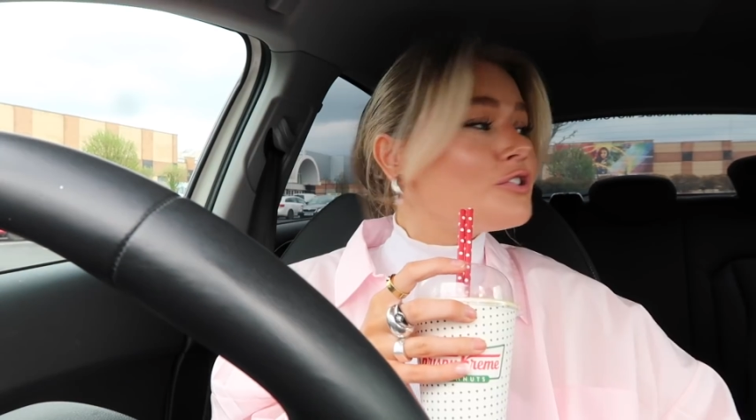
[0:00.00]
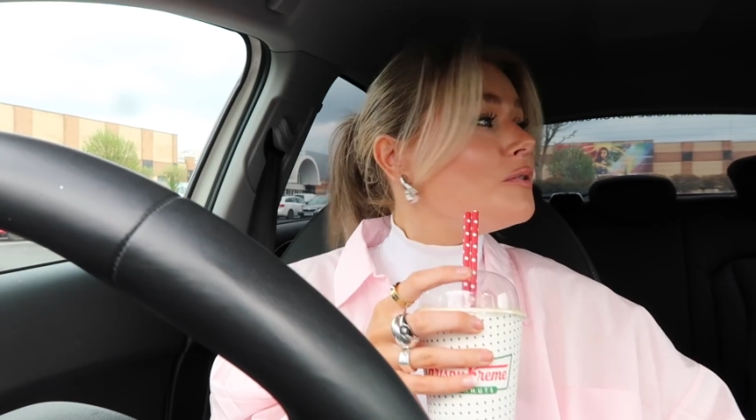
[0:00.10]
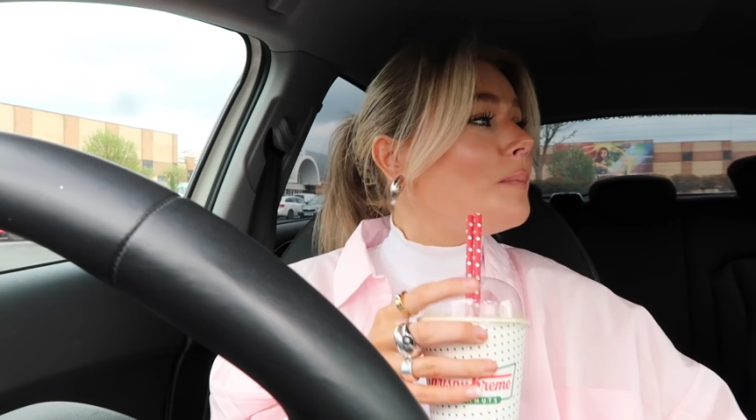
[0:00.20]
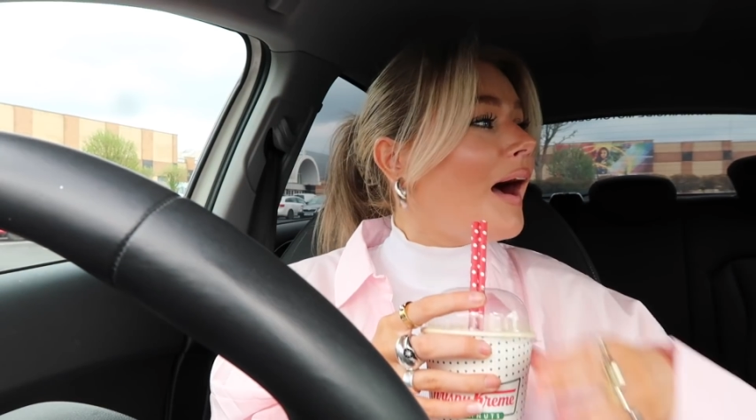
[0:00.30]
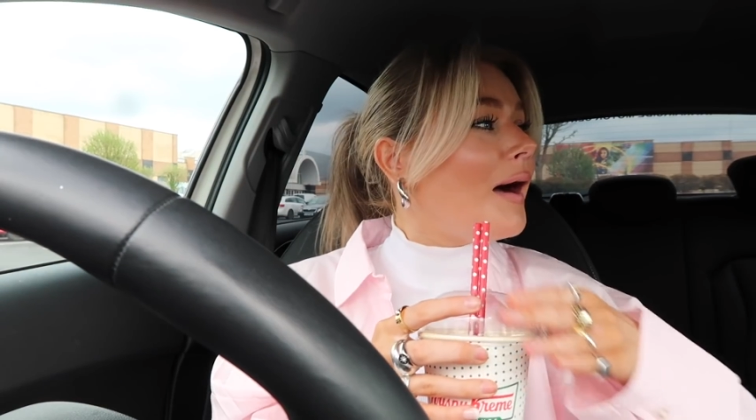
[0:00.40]
just in
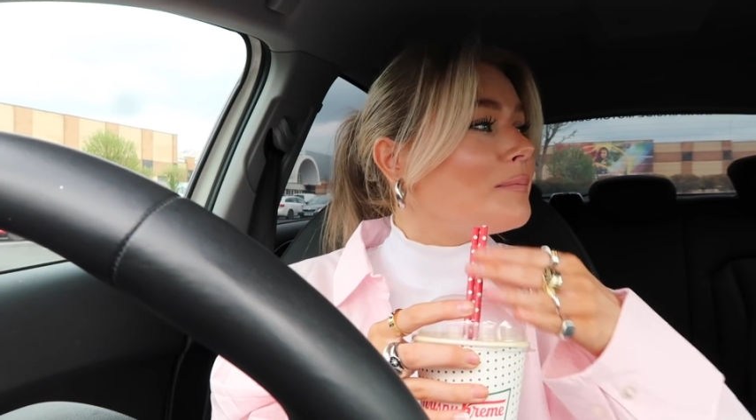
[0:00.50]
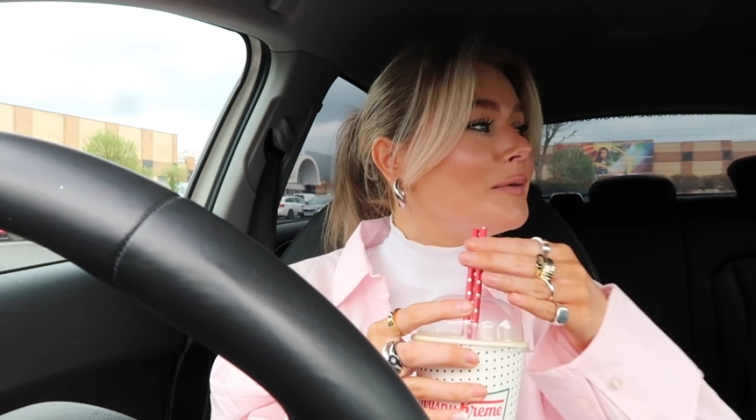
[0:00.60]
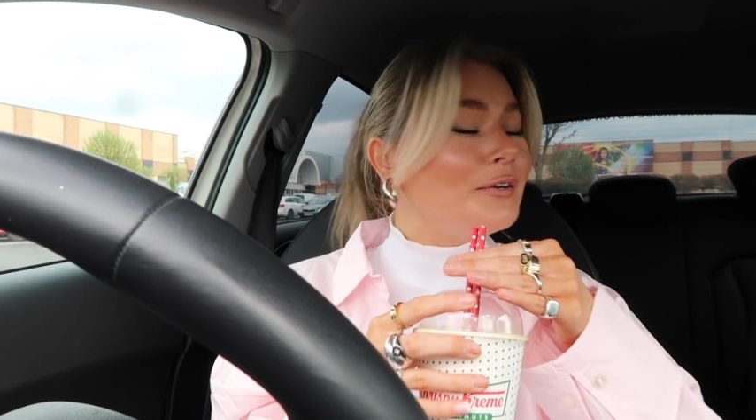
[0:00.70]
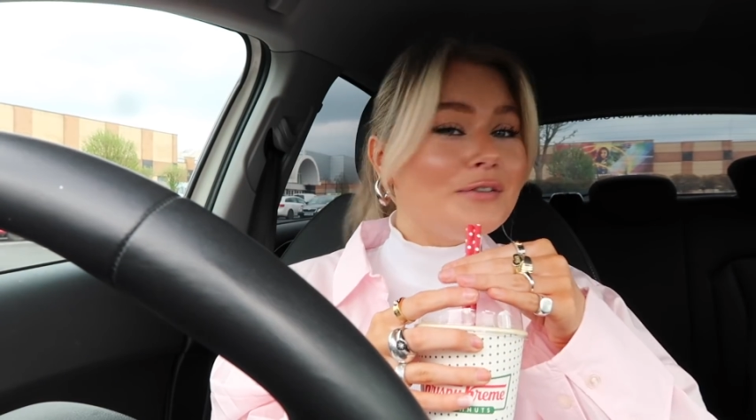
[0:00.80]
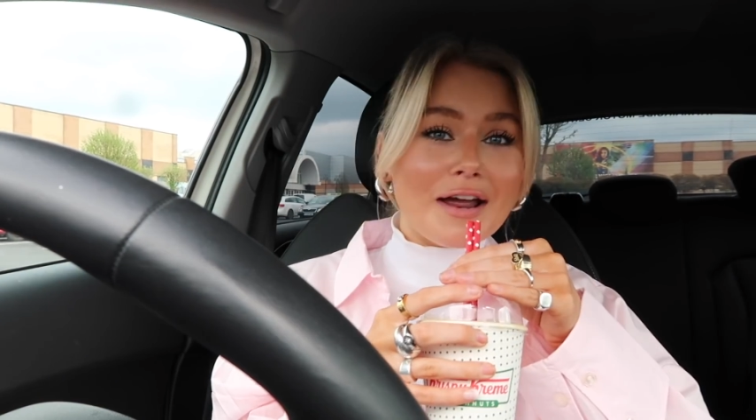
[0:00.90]
a bad
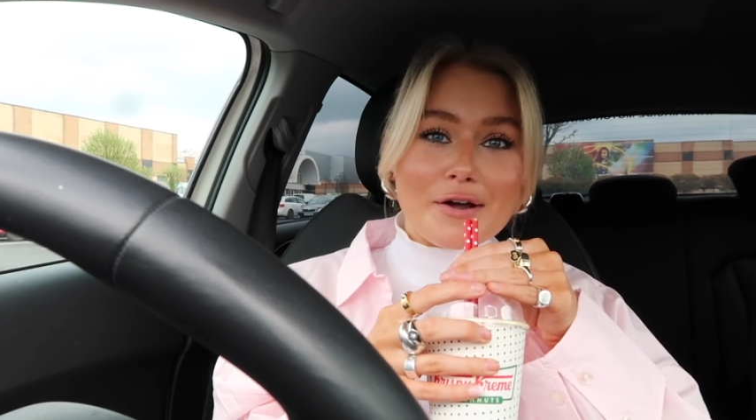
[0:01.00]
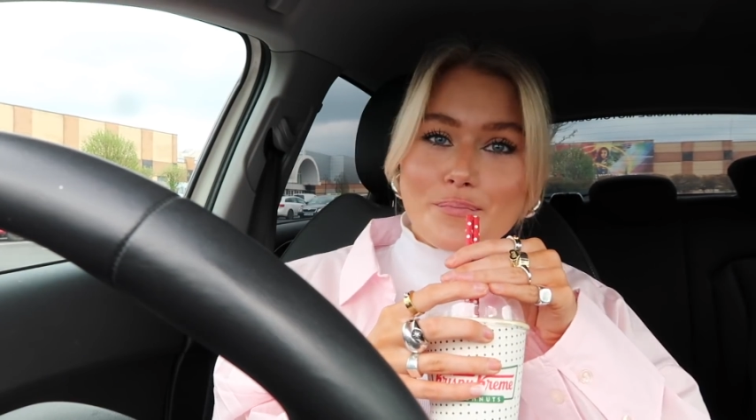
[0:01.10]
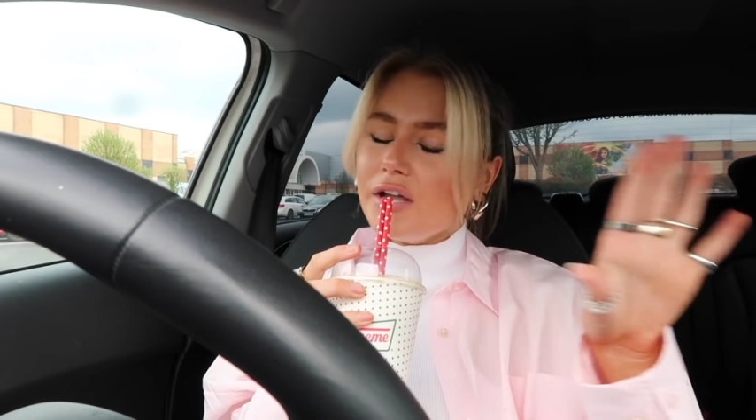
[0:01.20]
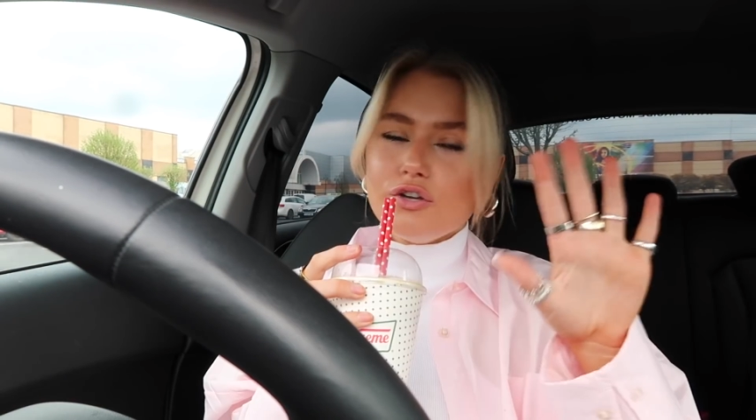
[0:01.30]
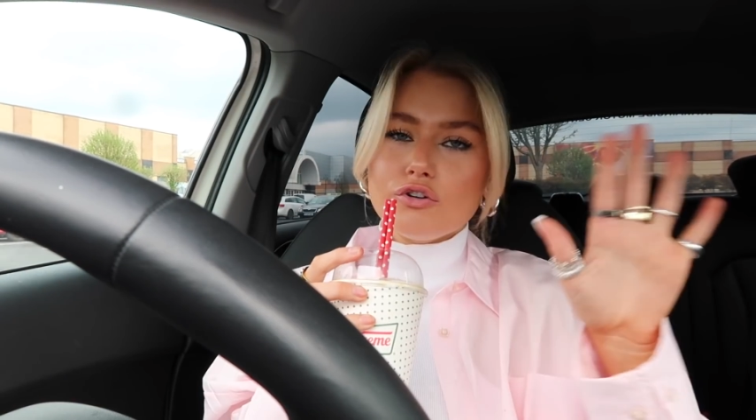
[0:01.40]
mood now.
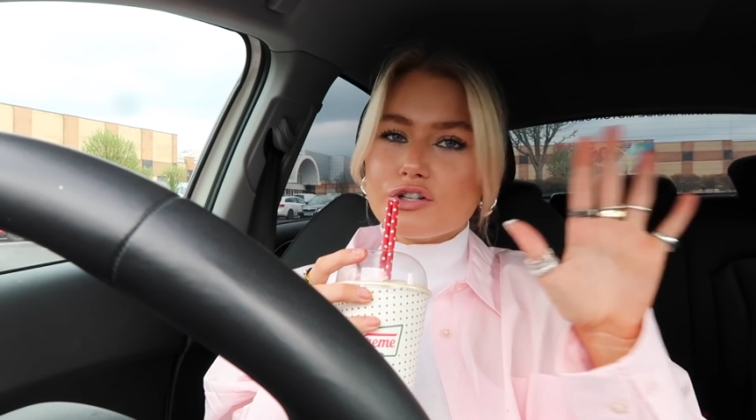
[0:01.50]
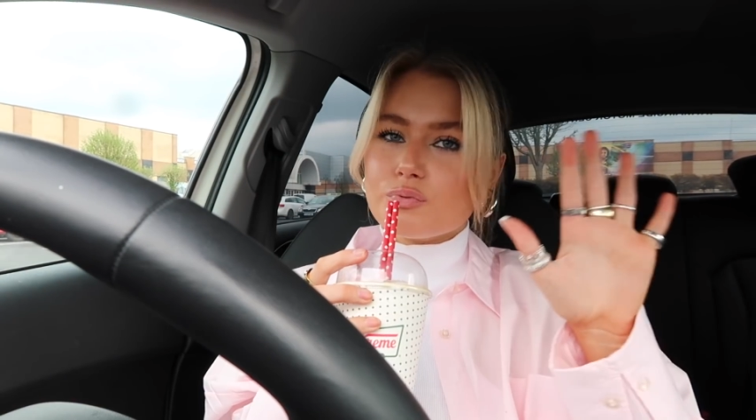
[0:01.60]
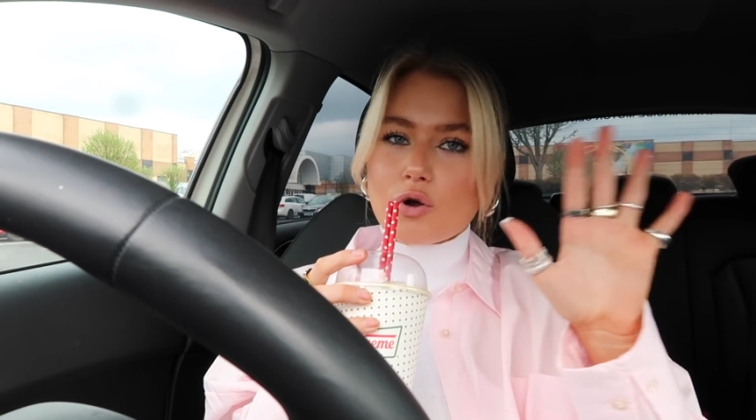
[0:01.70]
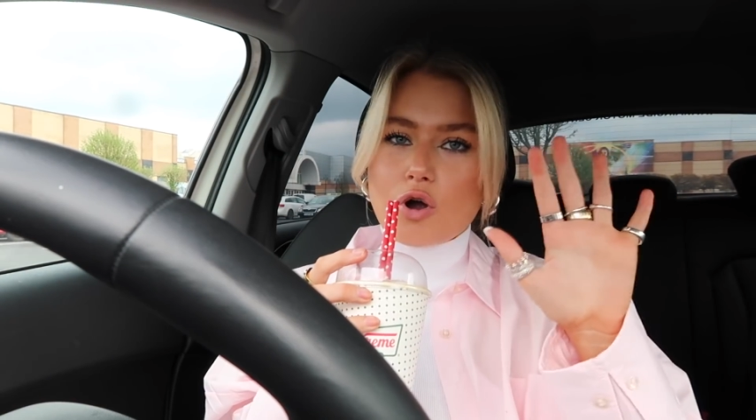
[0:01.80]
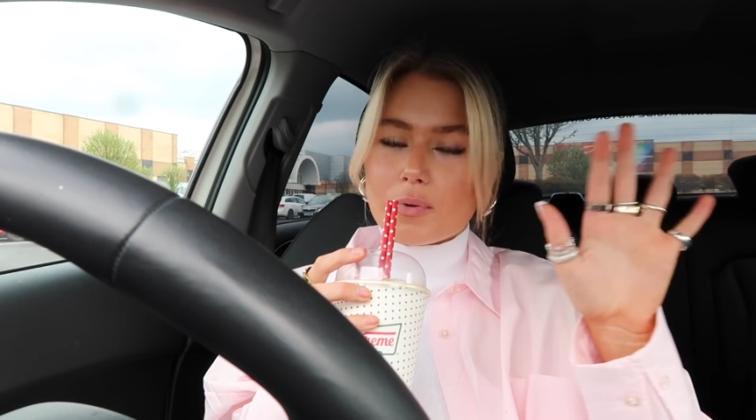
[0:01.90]
My uterus
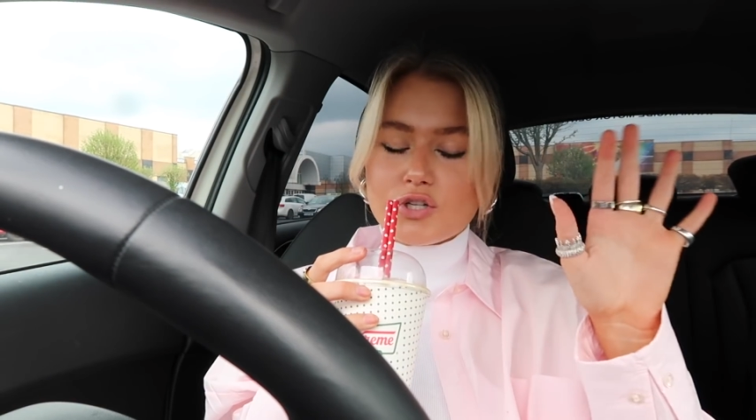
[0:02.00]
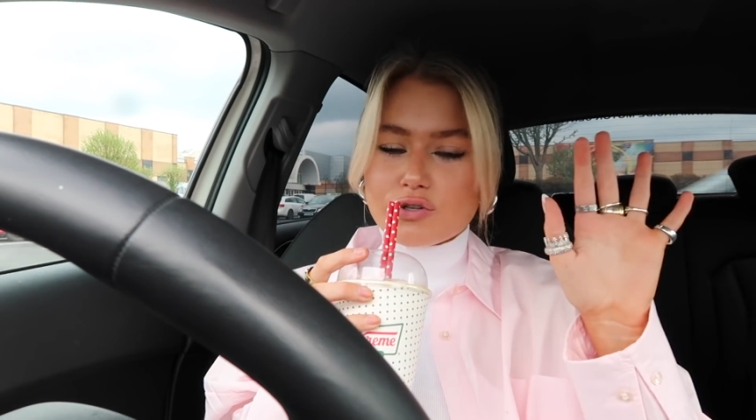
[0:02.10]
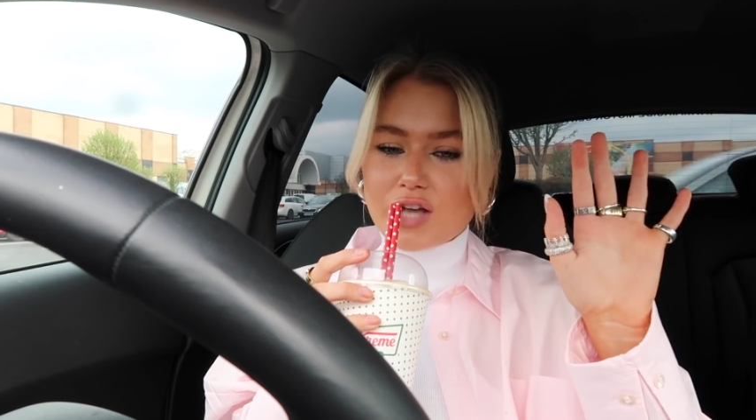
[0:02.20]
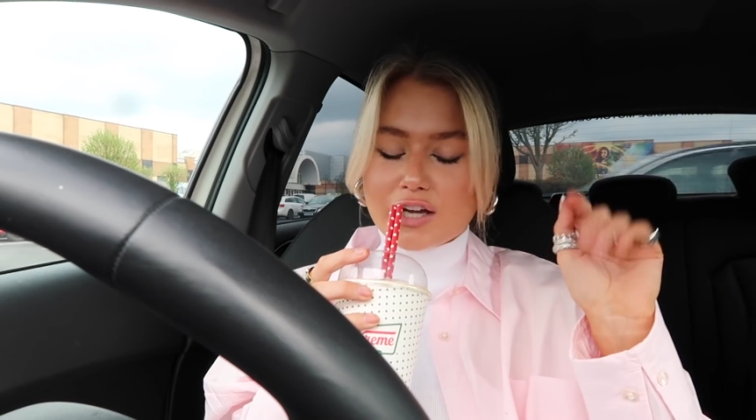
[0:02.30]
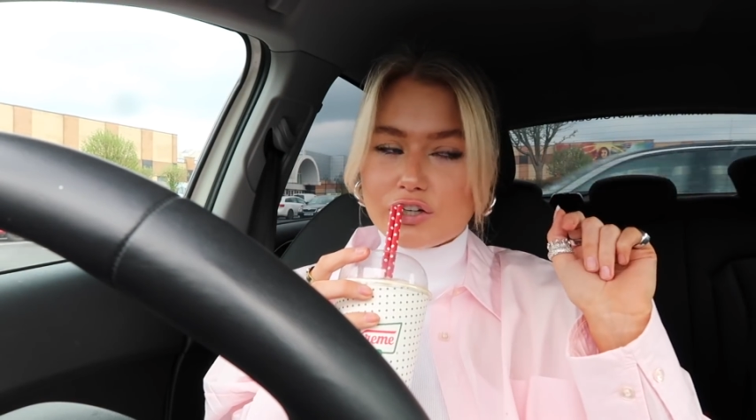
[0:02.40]
woke up and
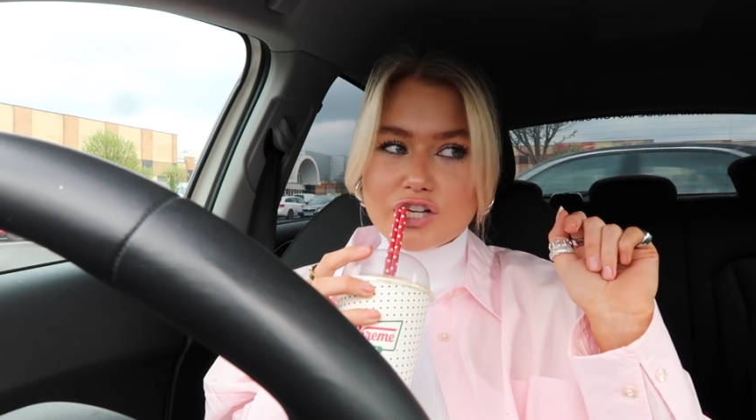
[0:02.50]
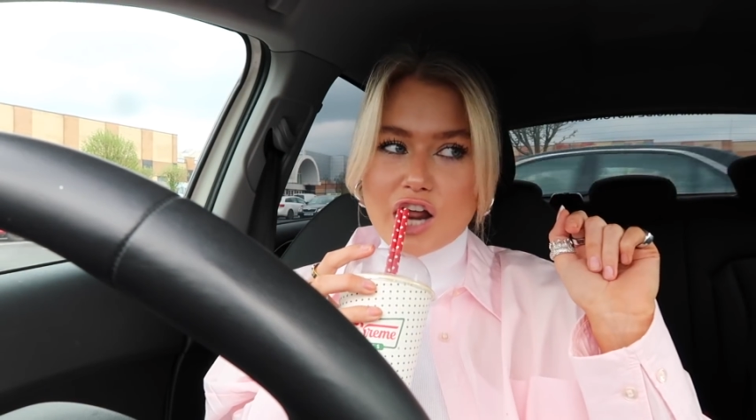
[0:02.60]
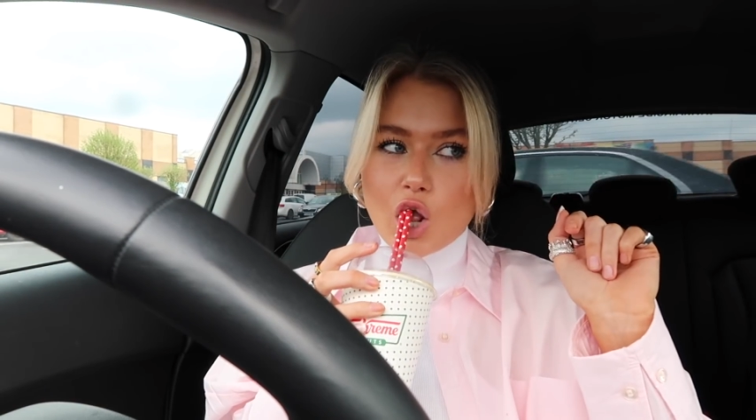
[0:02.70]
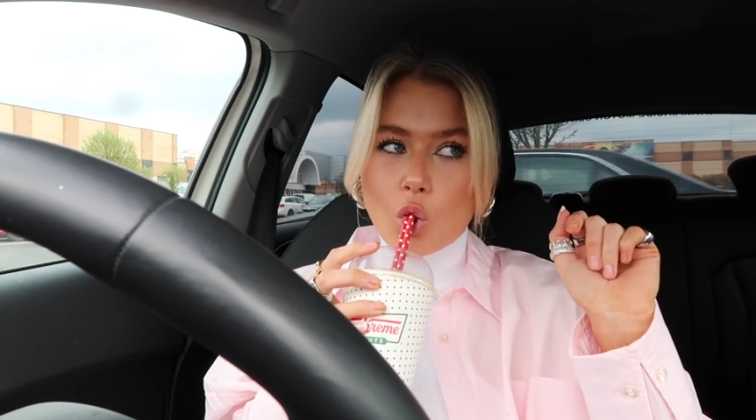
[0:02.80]
chose anger today.